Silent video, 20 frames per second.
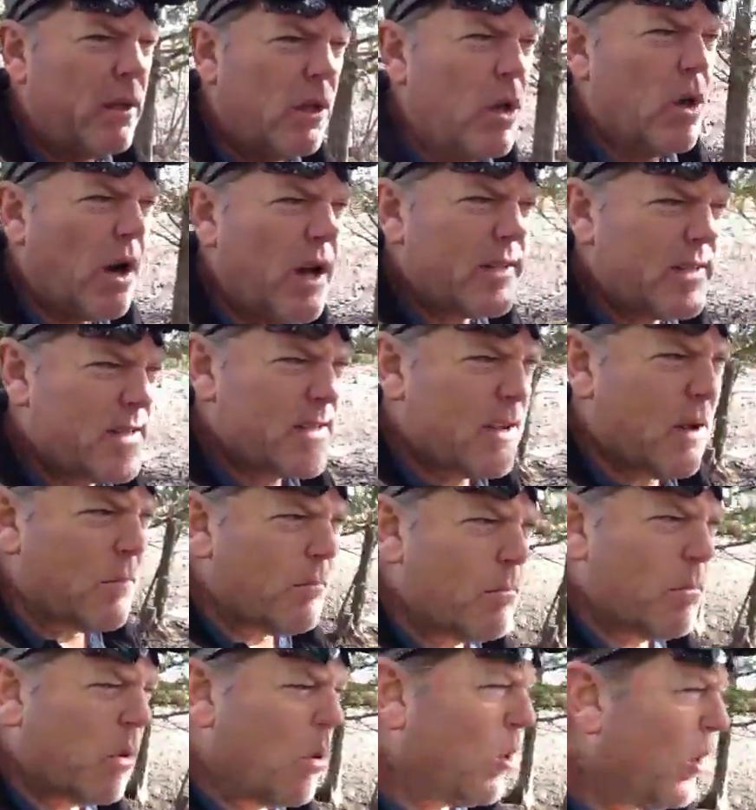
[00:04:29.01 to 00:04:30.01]
At
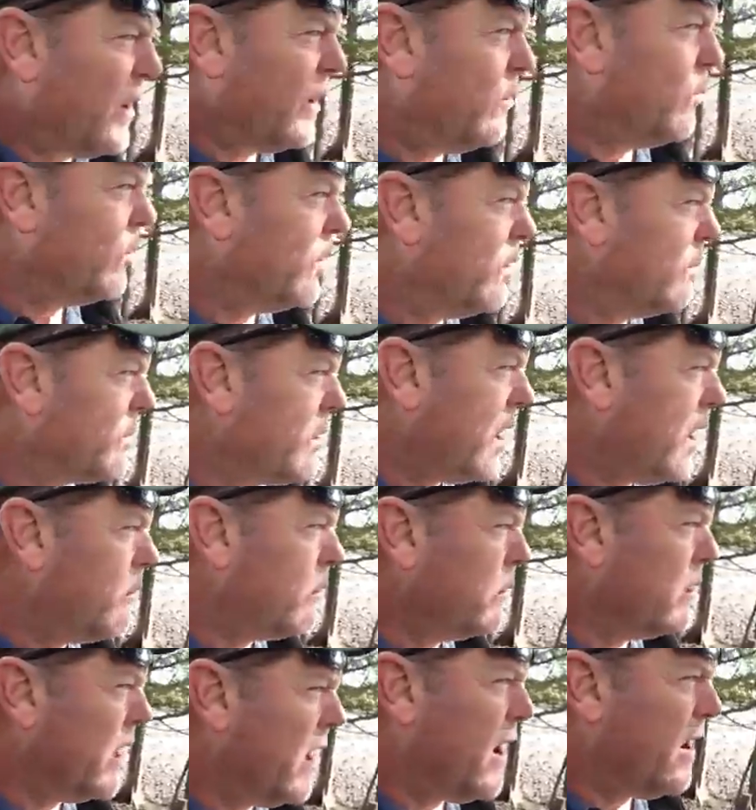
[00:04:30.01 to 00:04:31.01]
some point we'll
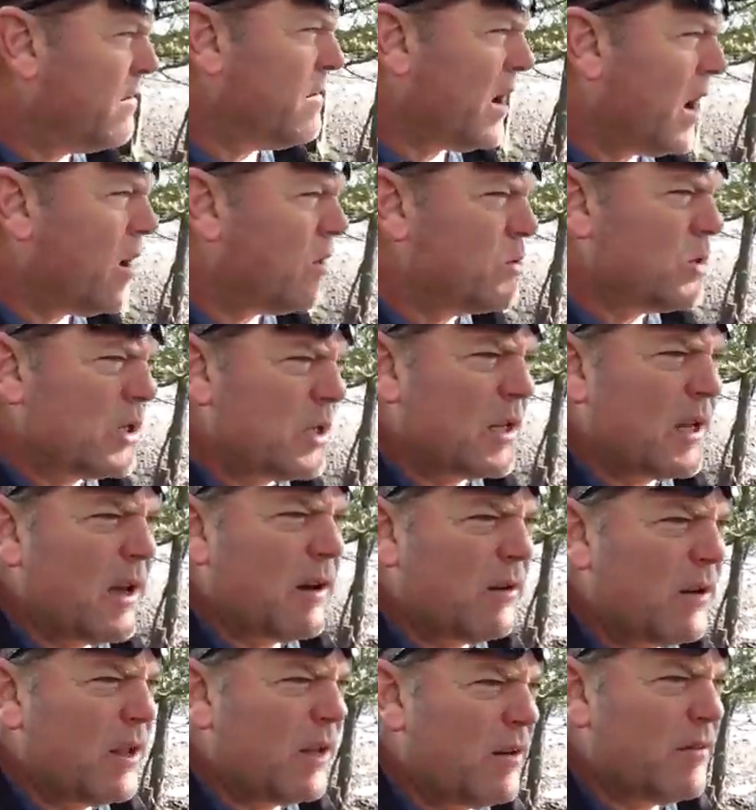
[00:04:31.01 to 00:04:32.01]
probably have housing
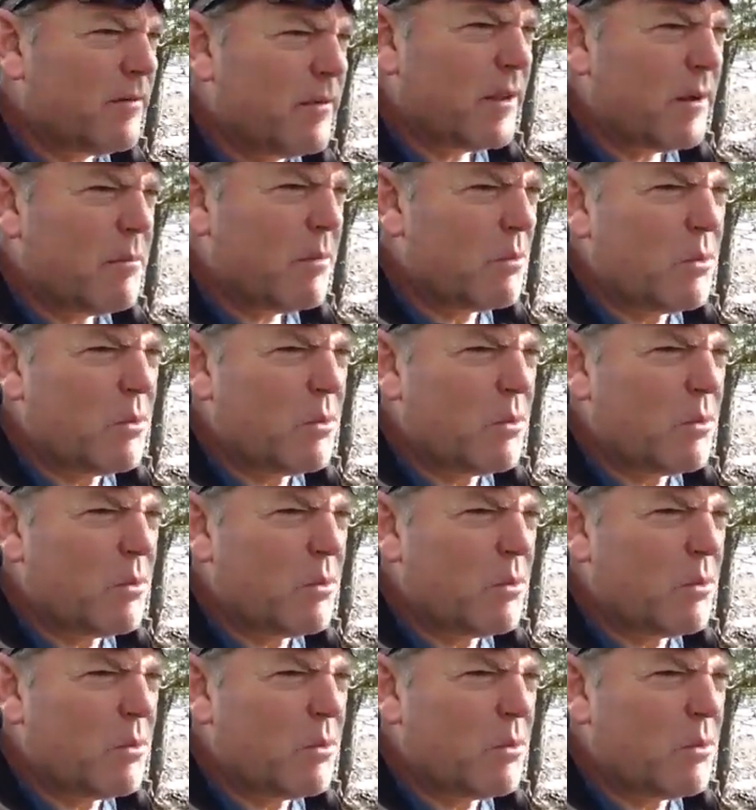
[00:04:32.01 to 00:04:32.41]
down here for them,